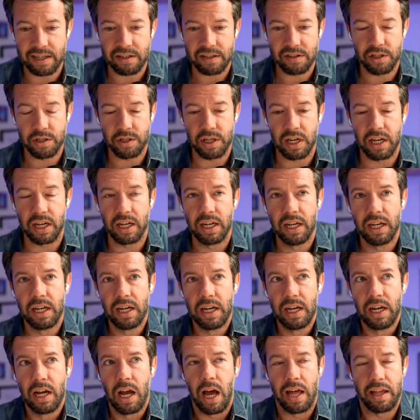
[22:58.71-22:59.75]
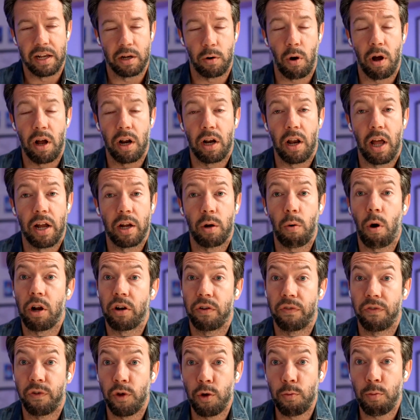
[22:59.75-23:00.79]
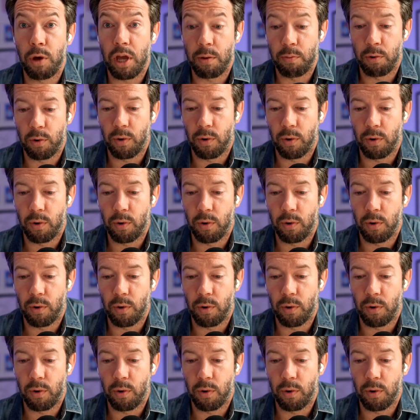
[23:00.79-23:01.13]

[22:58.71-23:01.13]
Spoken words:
to quite a few people,